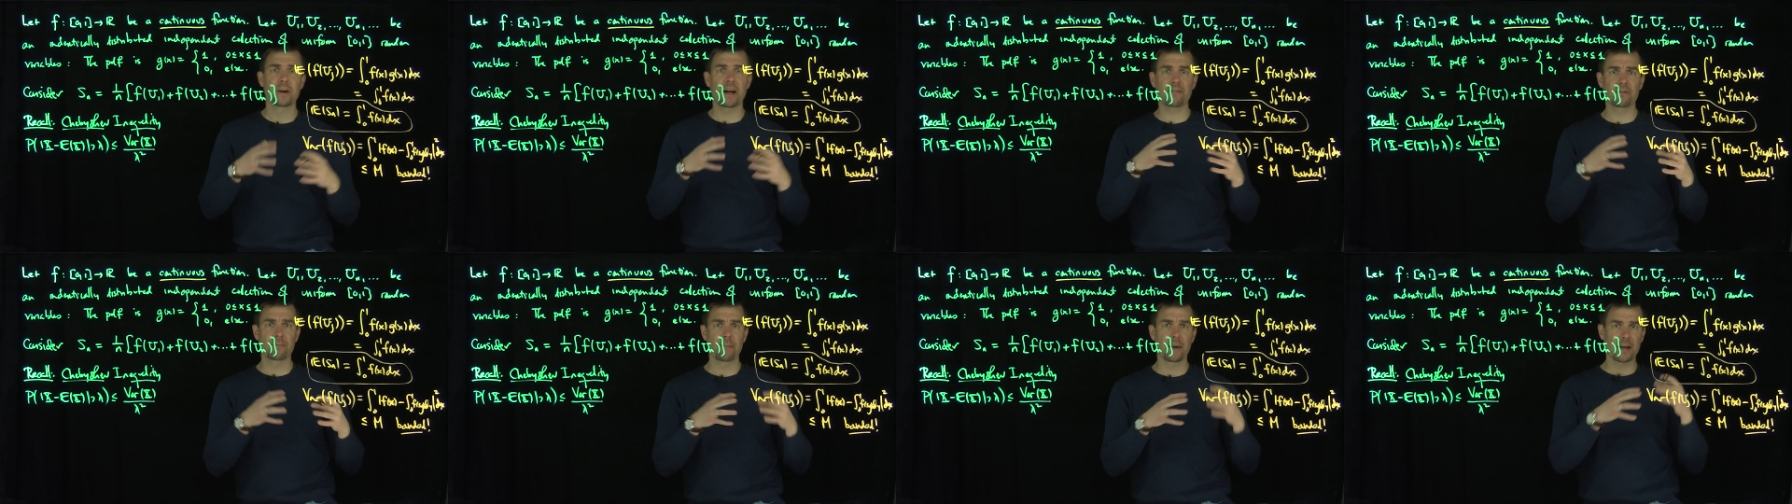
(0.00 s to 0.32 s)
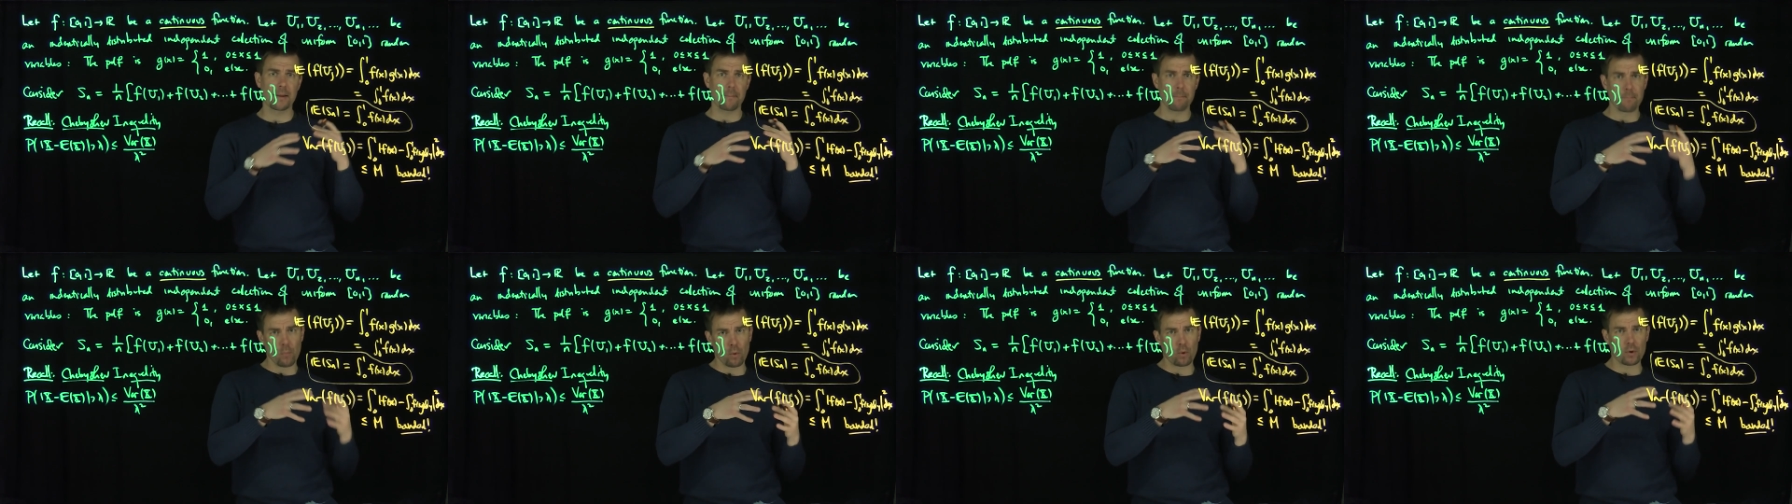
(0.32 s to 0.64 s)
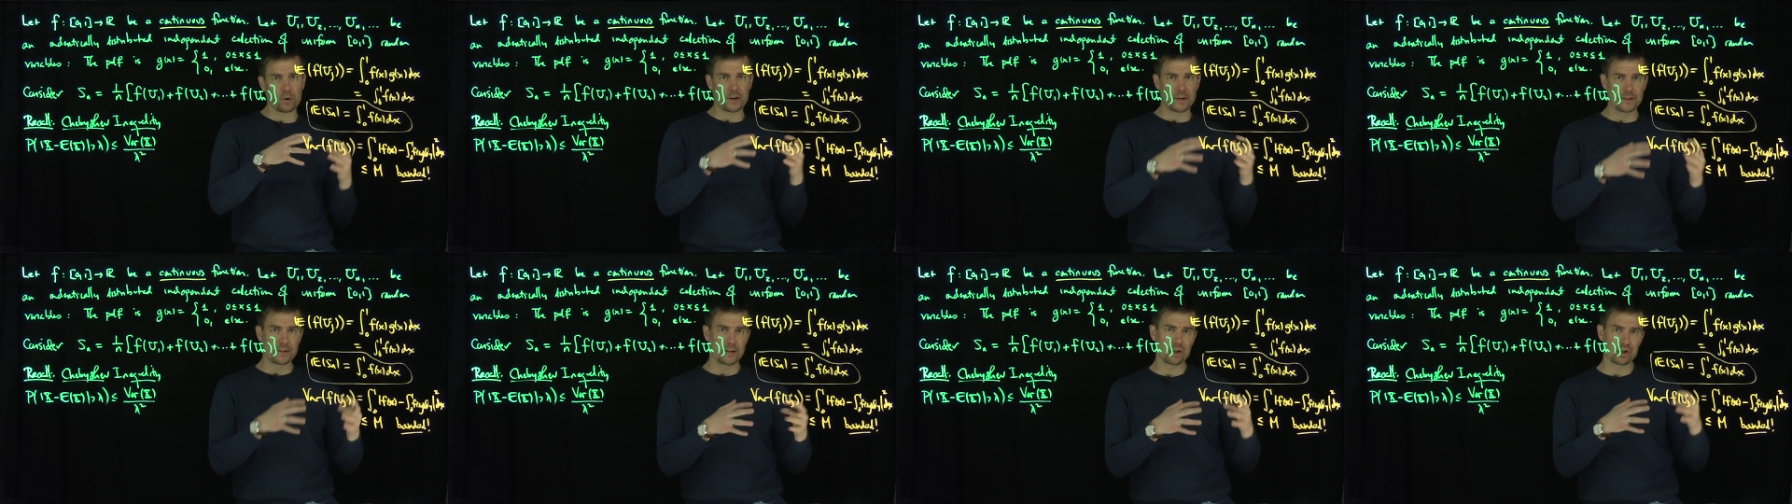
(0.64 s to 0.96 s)
but I have to make
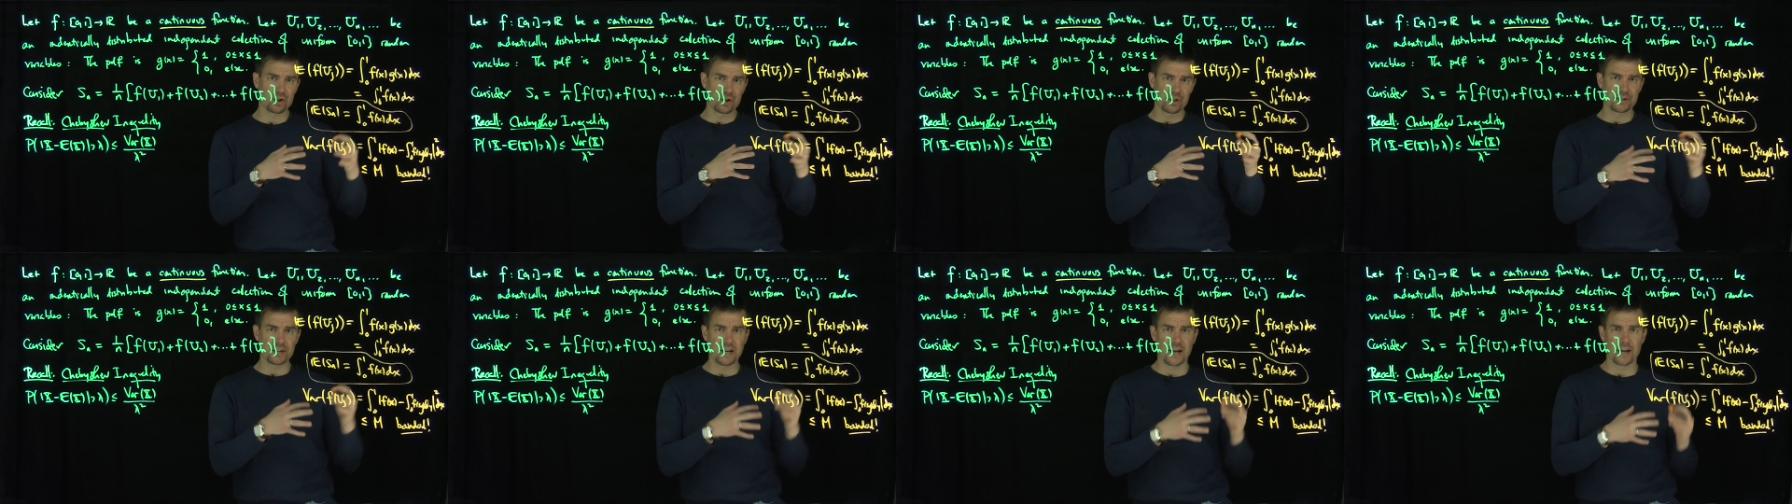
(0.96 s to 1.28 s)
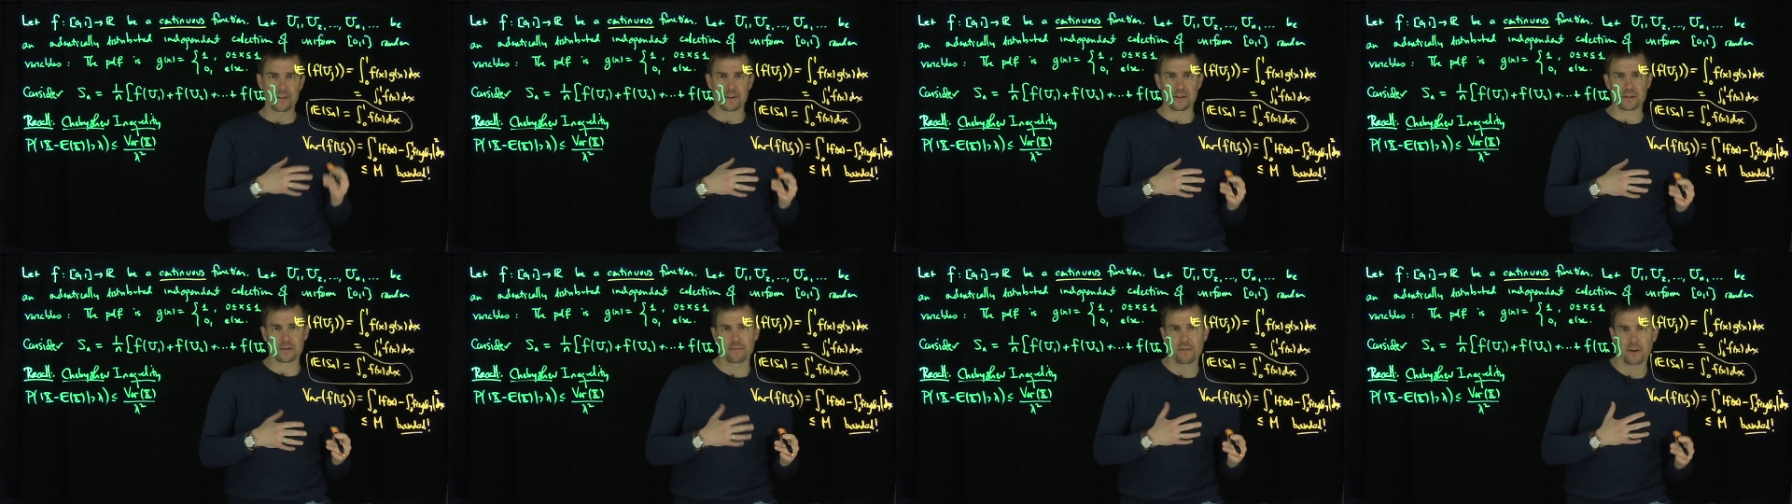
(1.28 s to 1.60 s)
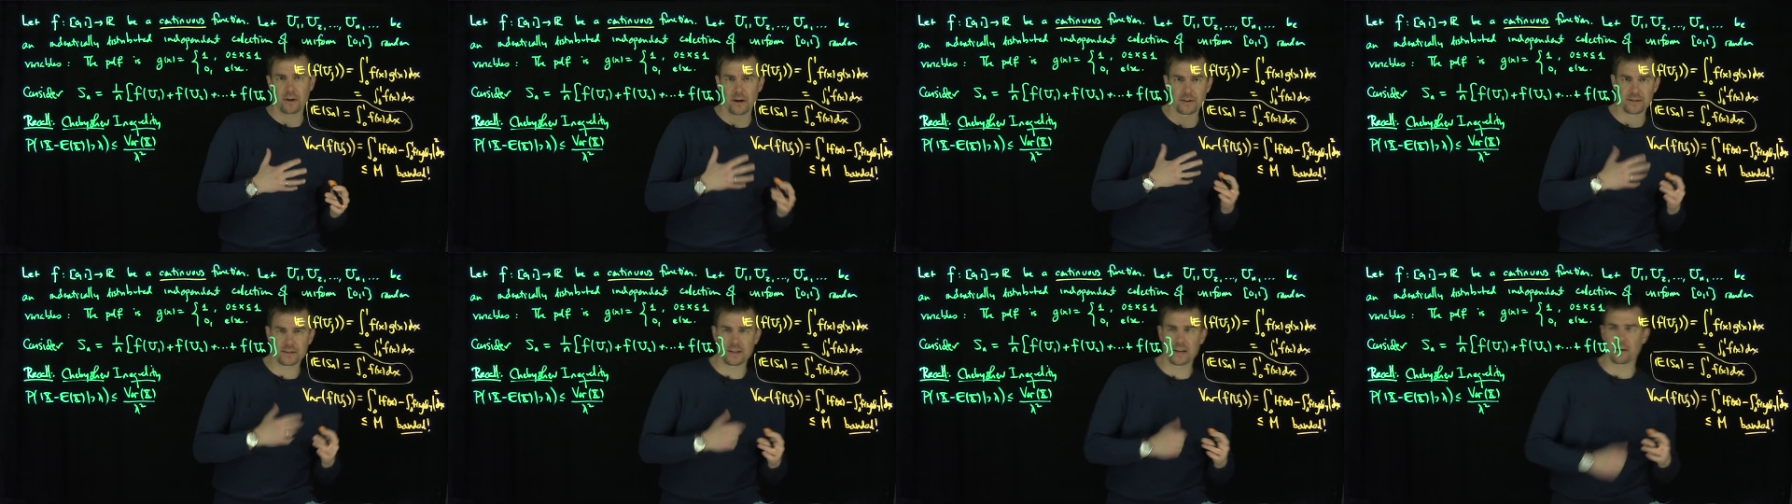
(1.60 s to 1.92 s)
more conditions on these
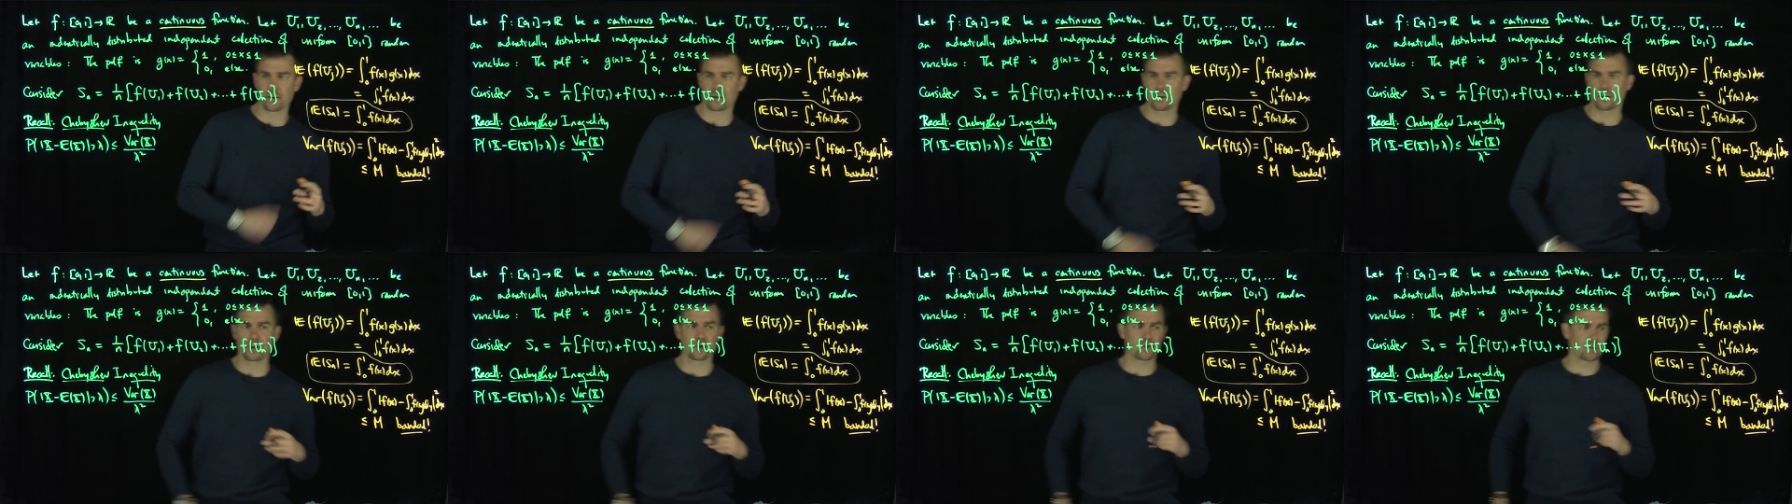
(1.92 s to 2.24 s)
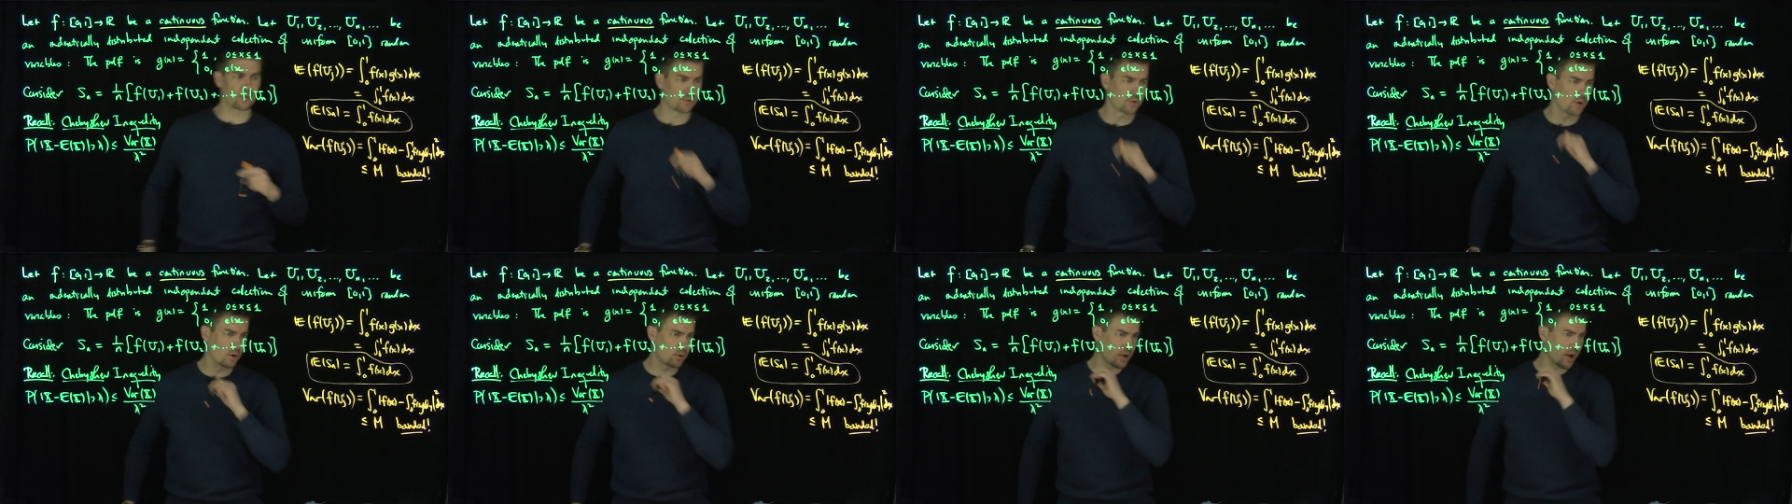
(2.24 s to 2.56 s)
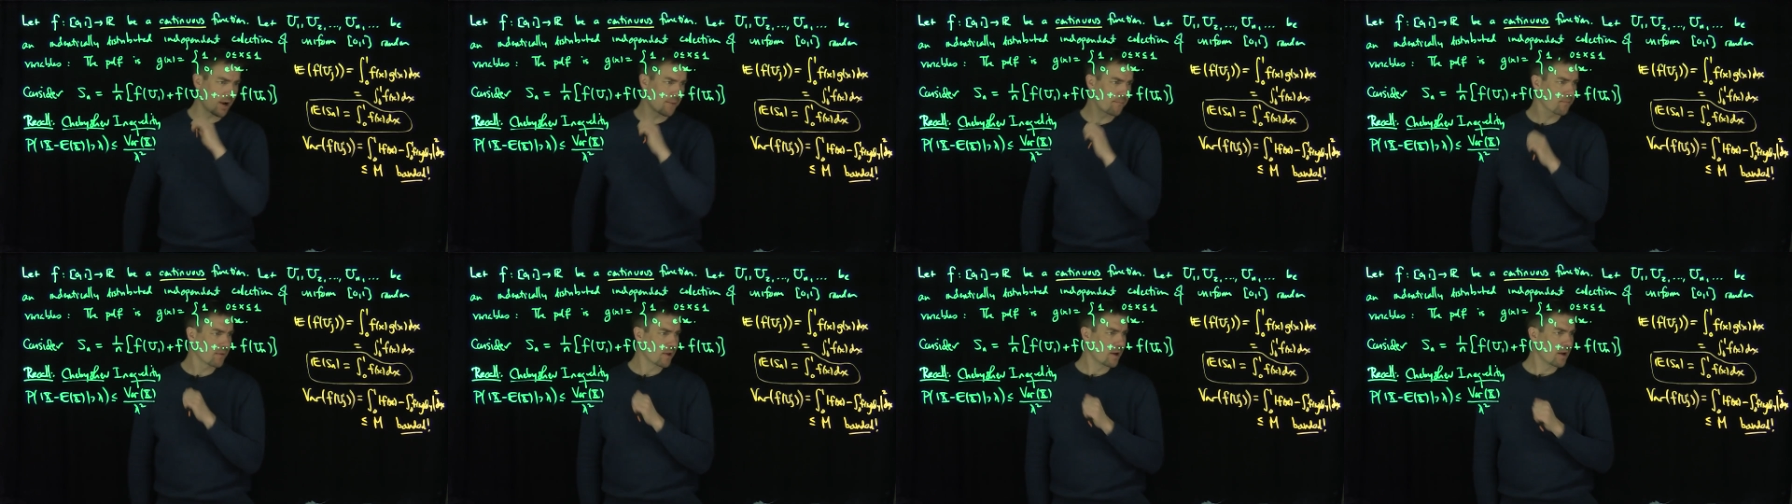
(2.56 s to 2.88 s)
variance calculations,
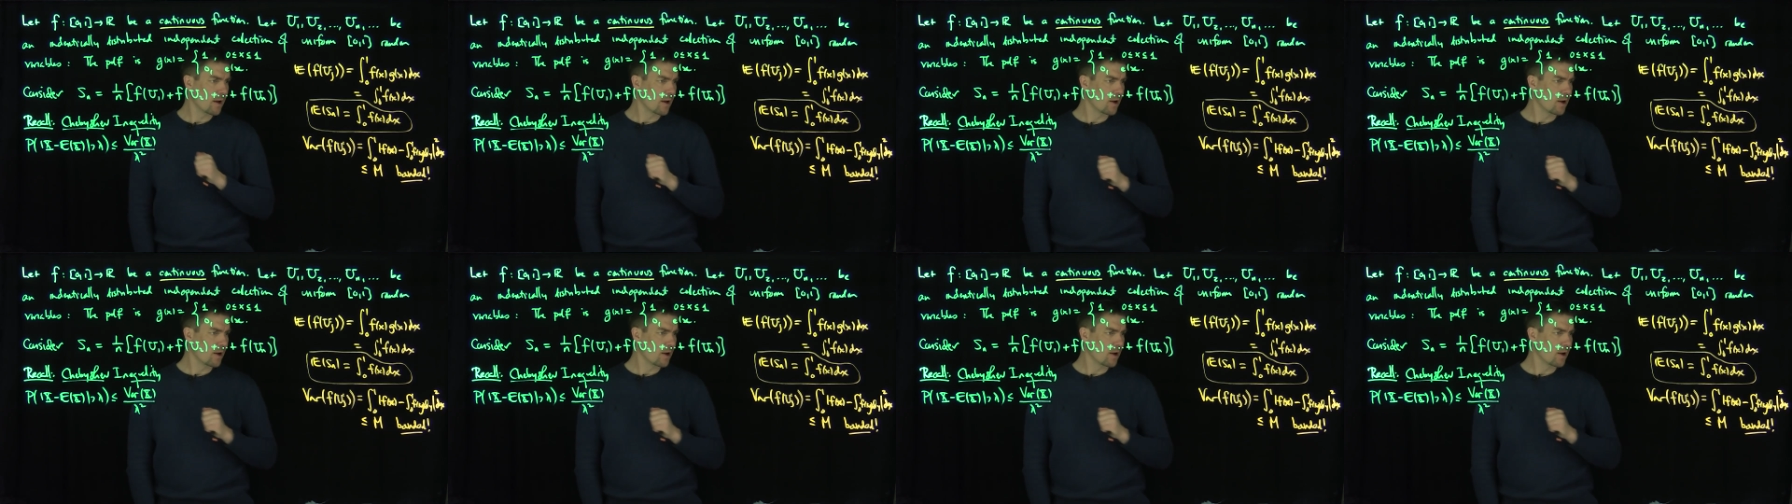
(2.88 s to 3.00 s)
okay?